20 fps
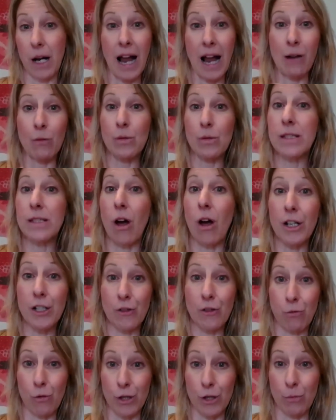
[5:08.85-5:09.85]
outside
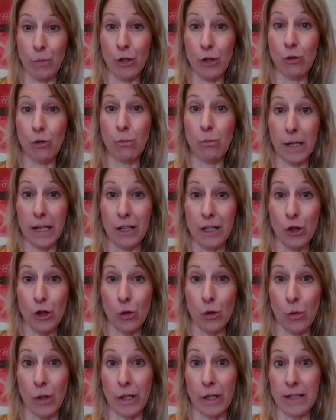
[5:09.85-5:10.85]
of what you would normally
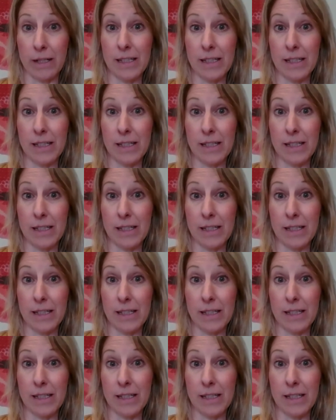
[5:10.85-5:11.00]
enjoy.